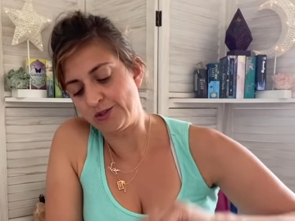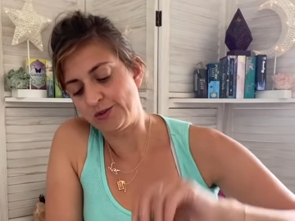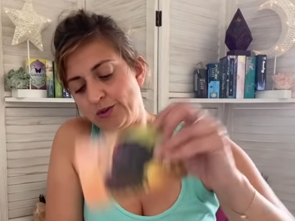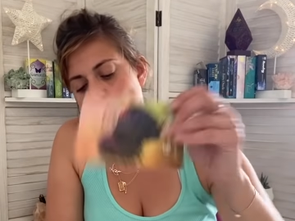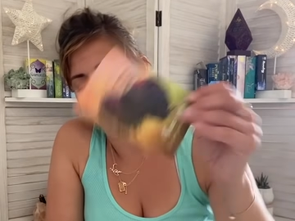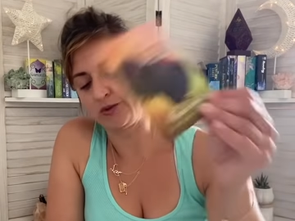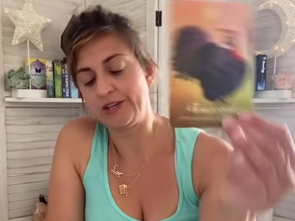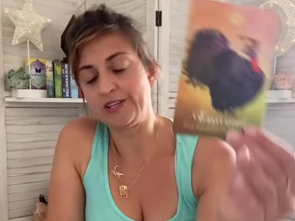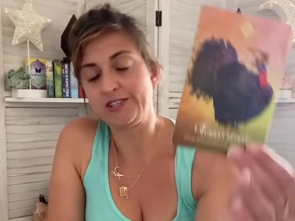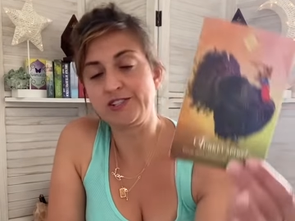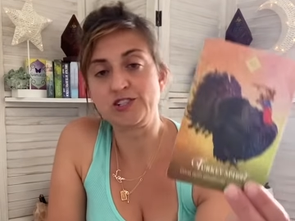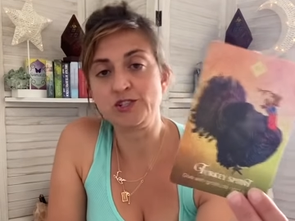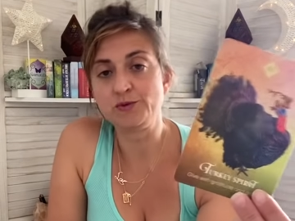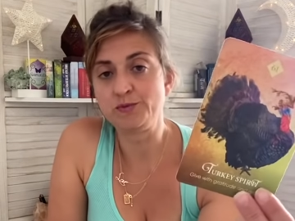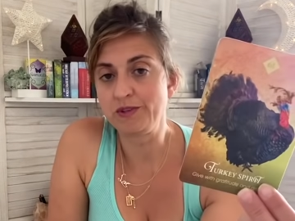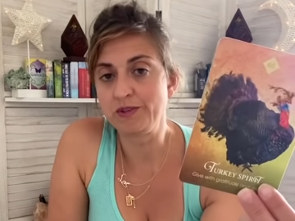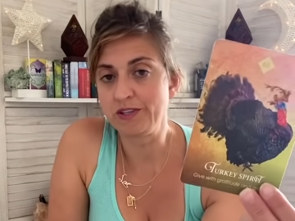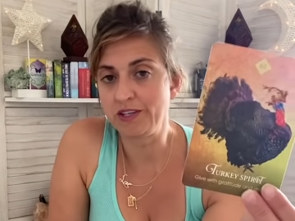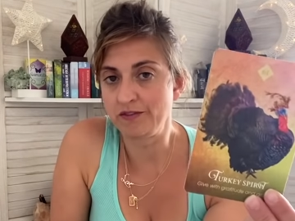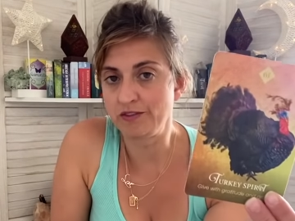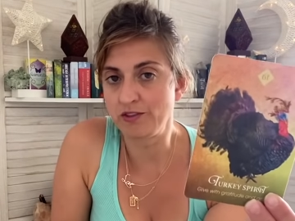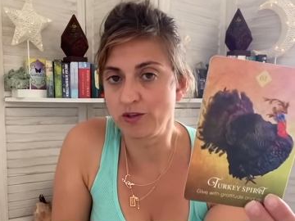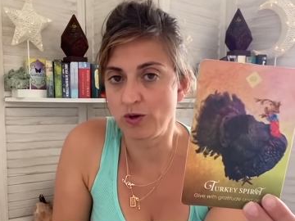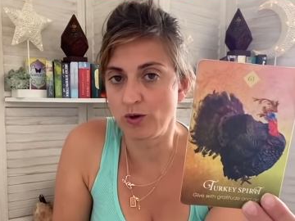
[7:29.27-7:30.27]
and grace. You've been
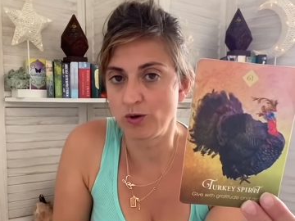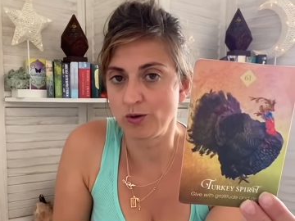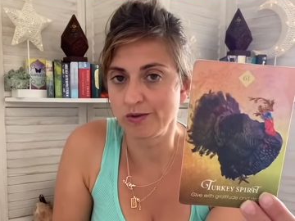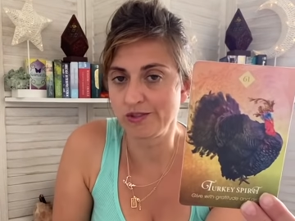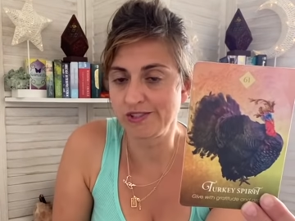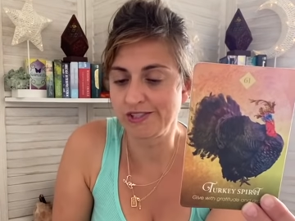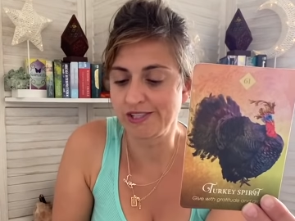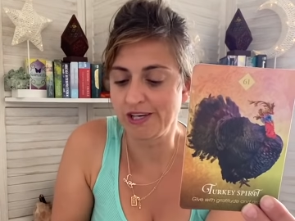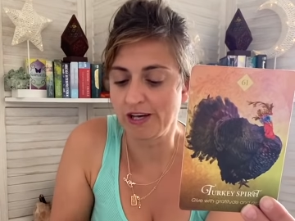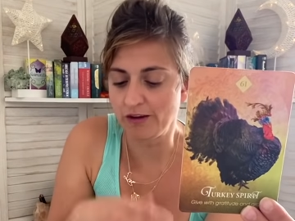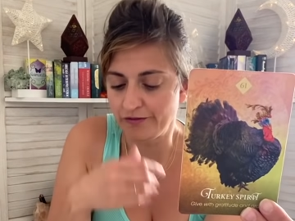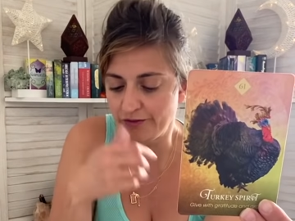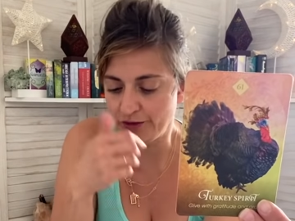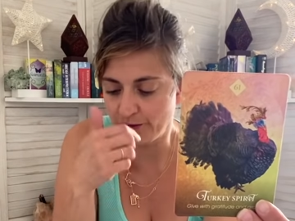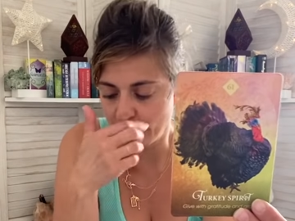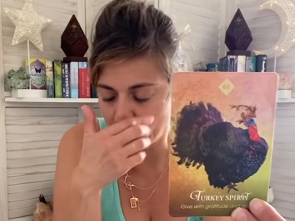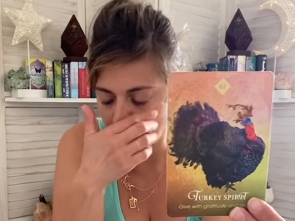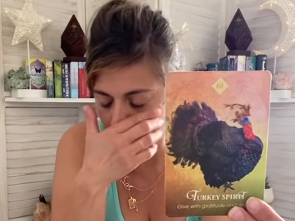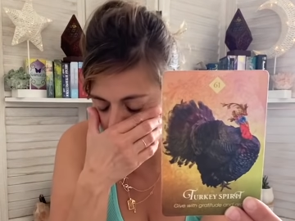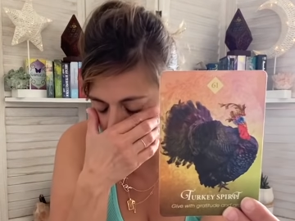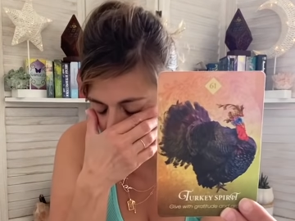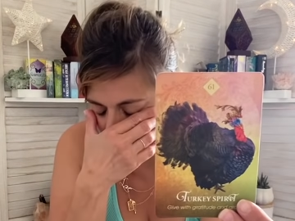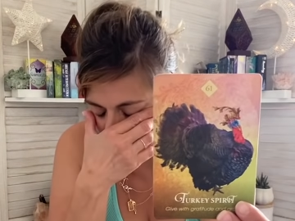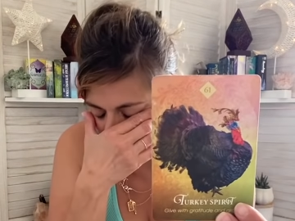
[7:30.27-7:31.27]
giving your whole self. You've
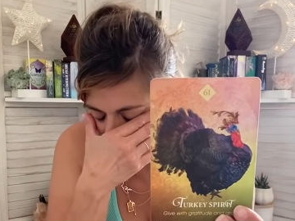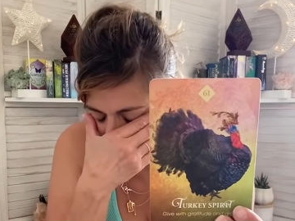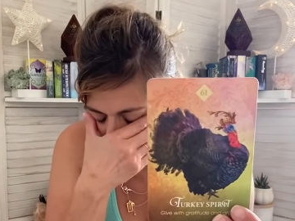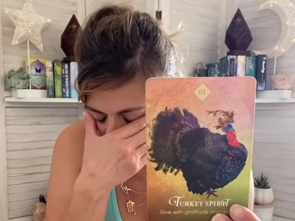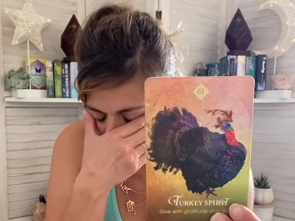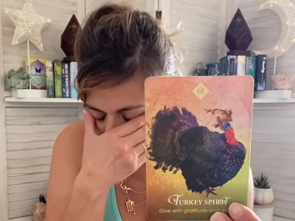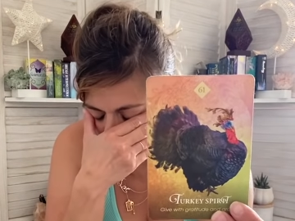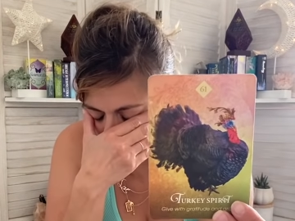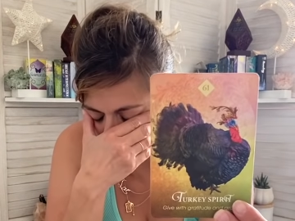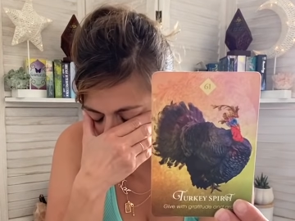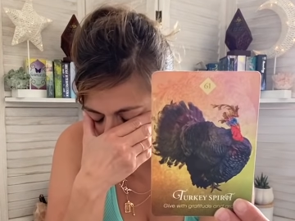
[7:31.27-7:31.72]
been putting everything